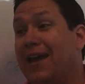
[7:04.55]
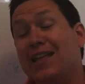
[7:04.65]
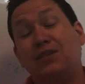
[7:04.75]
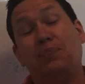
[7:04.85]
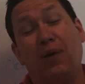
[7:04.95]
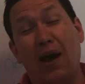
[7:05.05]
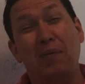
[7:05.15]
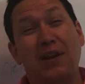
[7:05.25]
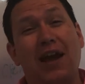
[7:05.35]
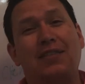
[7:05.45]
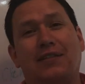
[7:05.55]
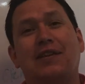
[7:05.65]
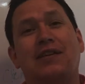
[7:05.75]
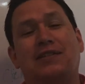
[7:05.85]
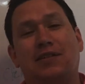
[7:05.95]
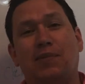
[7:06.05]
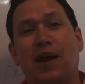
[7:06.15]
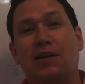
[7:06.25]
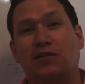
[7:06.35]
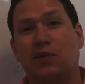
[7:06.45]
It's probably not the leads, to be
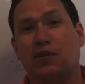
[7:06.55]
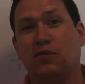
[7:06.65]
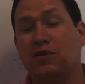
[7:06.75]
honest with you.